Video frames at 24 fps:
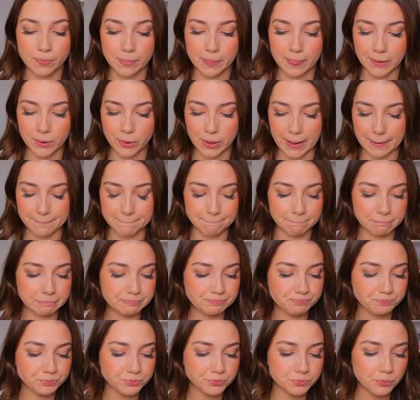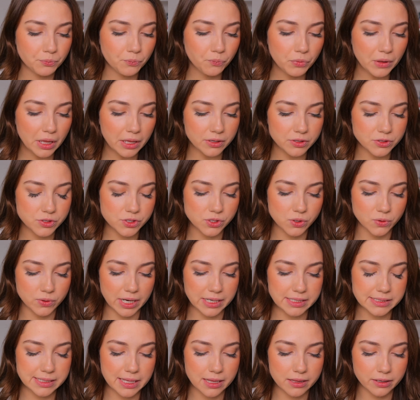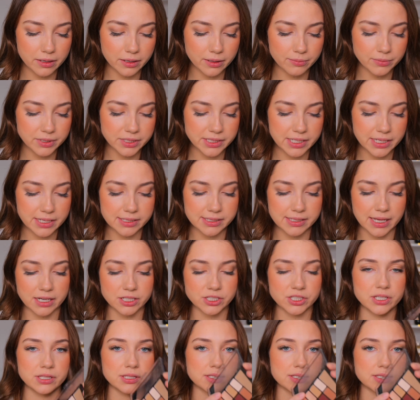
Okay, so next color I'm going to take is actually the